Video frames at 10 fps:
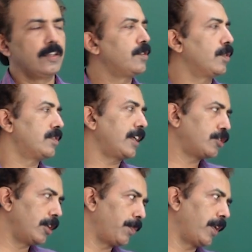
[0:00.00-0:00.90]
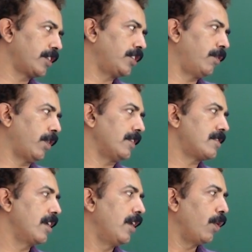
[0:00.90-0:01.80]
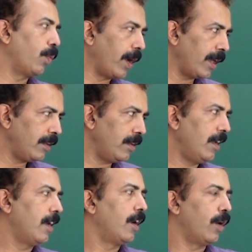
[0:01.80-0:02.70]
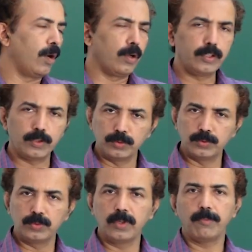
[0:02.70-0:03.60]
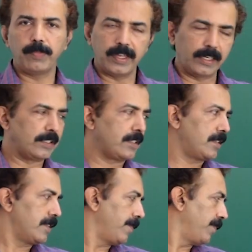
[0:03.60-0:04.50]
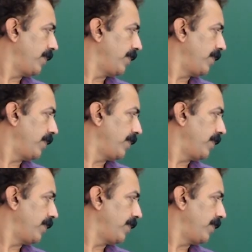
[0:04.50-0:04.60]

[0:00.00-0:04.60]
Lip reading: So, sexual reproduction involves one or two parents.